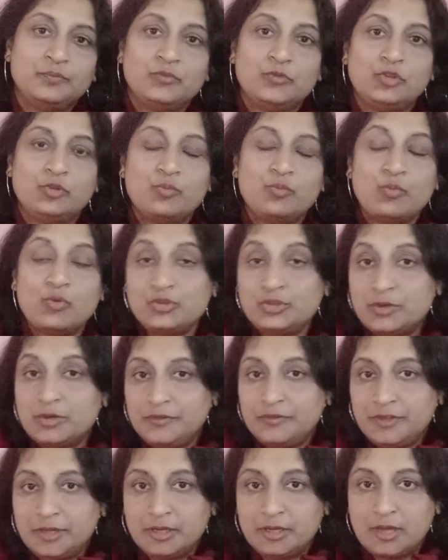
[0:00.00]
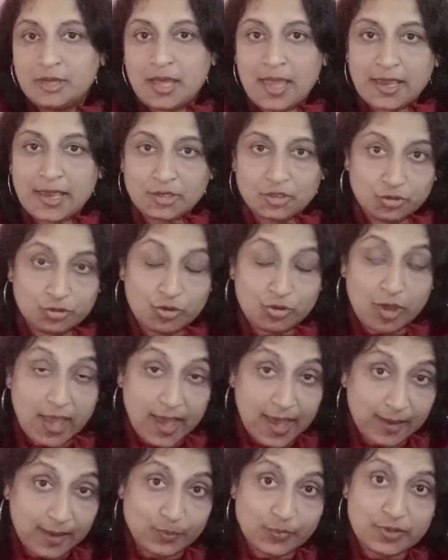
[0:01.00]
most of the action
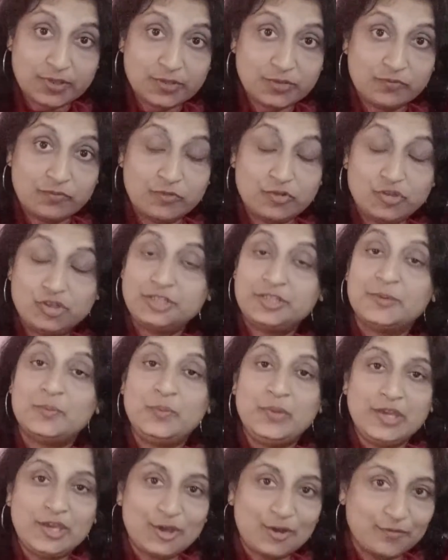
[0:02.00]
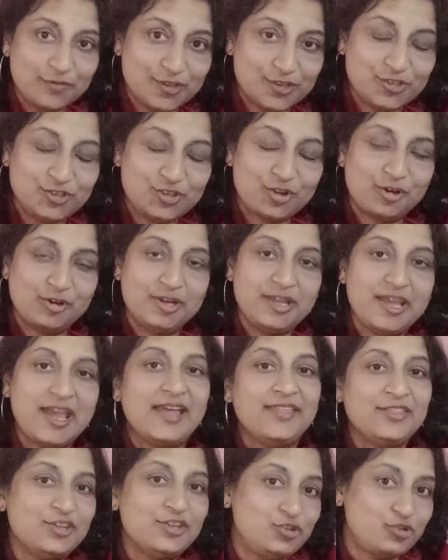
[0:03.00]
happens, which is the peak of the story,
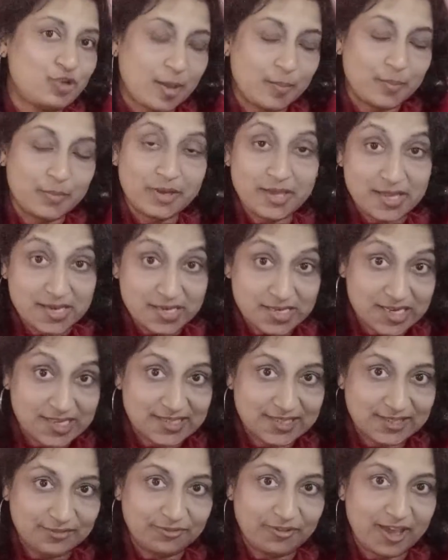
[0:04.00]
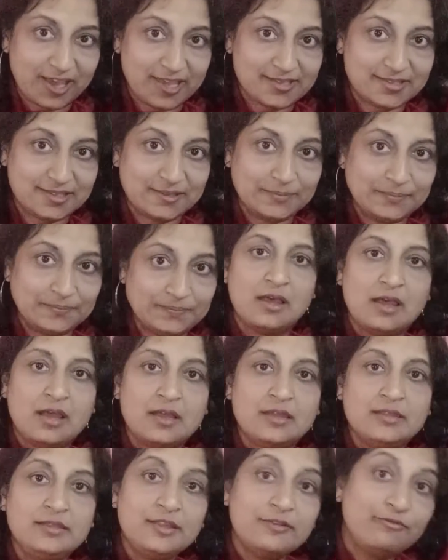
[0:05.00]
and the drama intensifies.
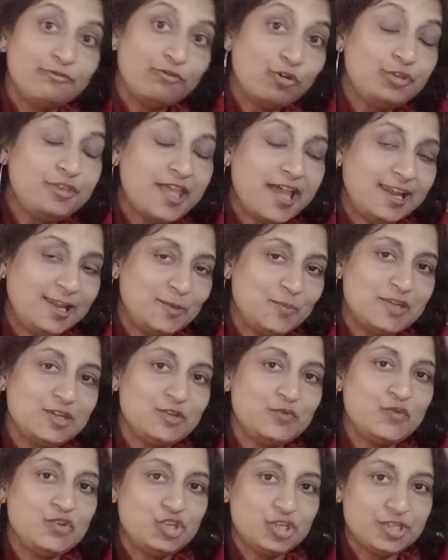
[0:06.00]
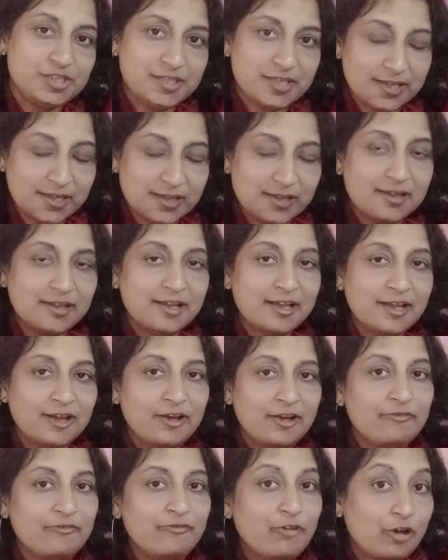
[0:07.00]
The fourth element, which is the
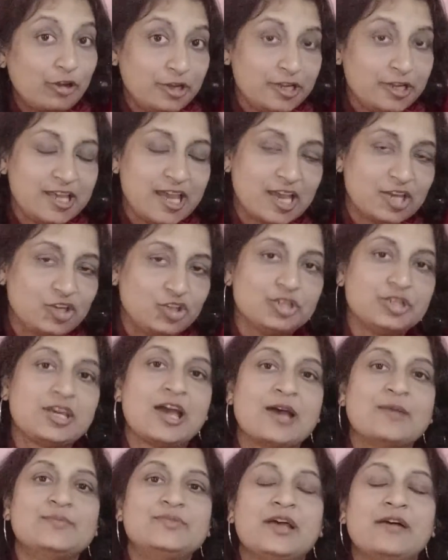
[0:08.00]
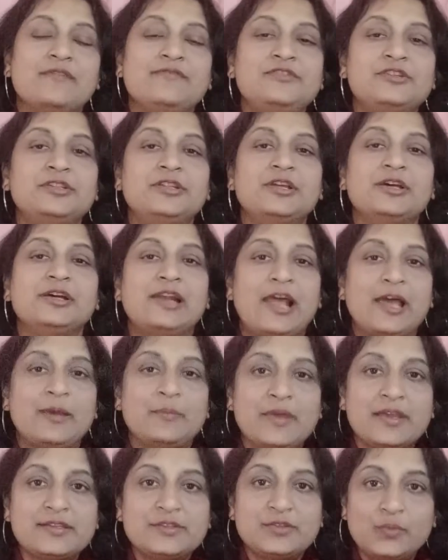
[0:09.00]
falling action, comes after the
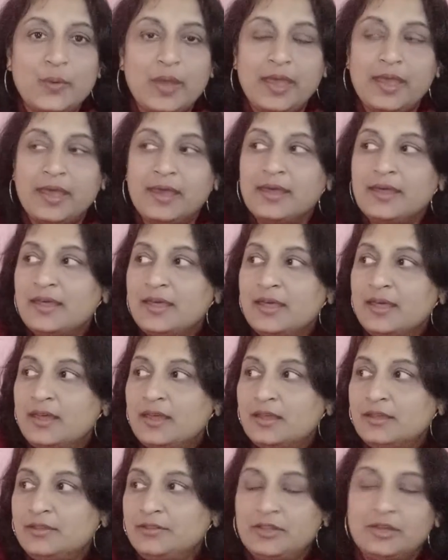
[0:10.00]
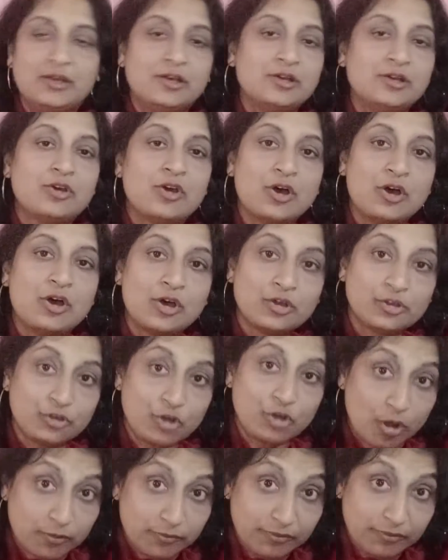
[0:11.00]
climax, where the
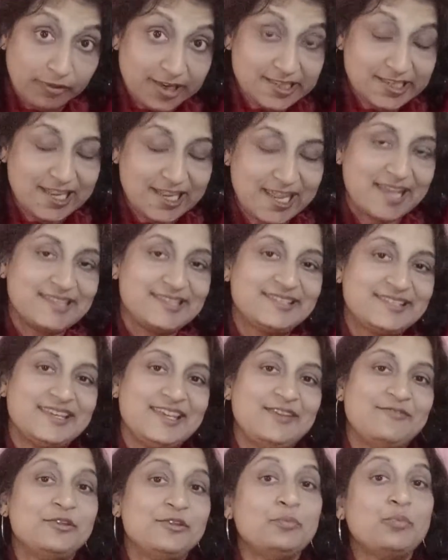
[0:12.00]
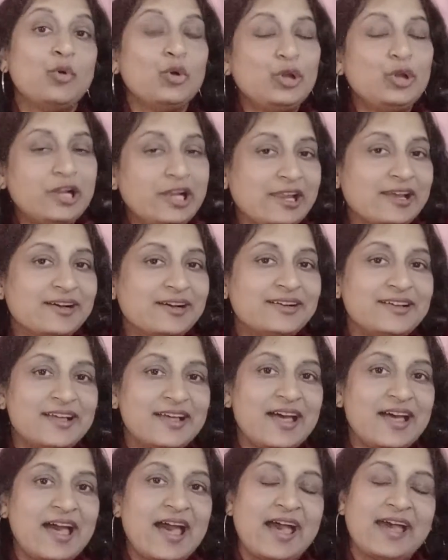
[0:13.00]
conflict gets even more clear
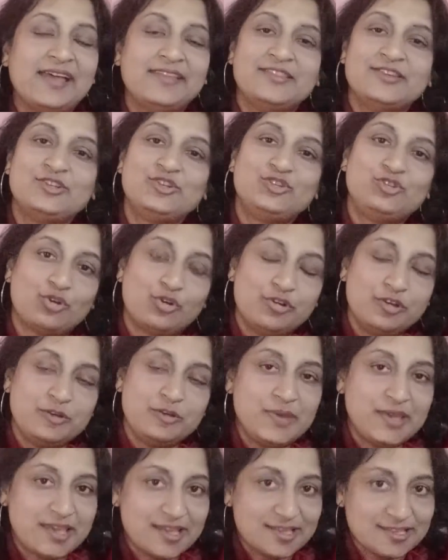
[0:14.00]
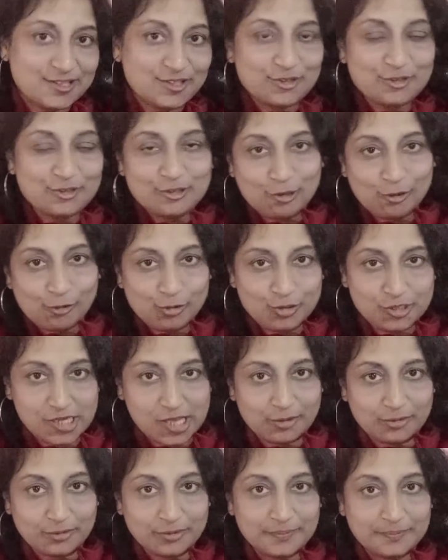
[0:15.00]
and the story begins to slow
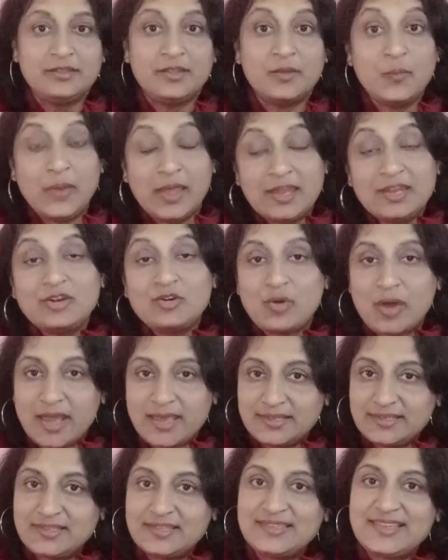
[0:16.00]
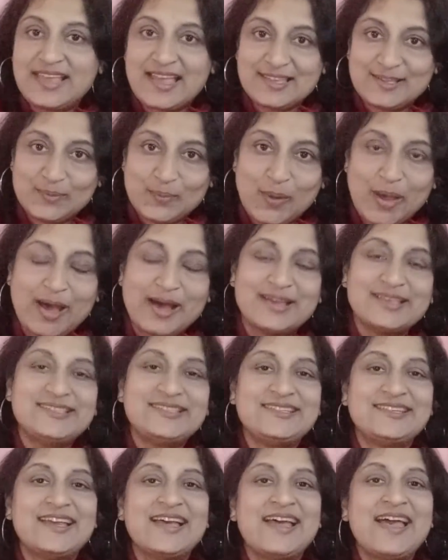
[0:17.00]
down. The main crisis has
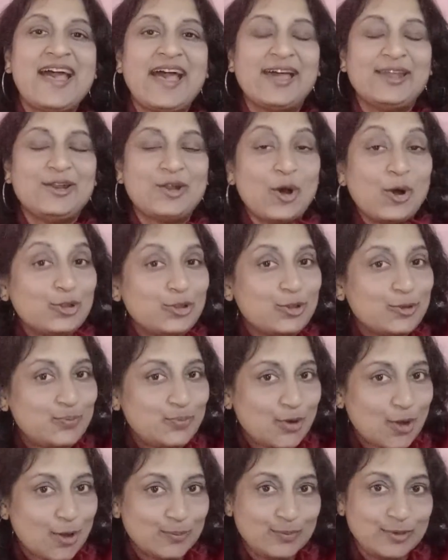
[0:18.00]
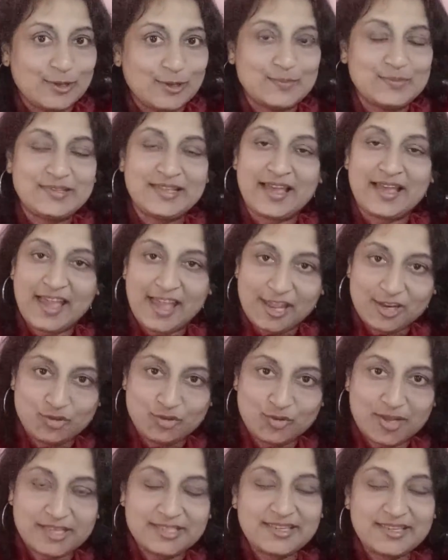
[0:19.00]
passed and all the problems are
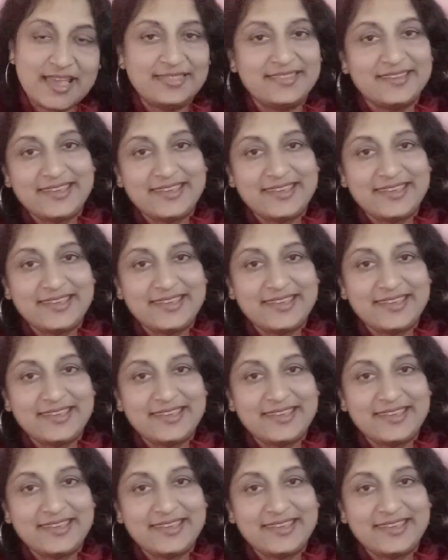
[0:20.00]
addressed and the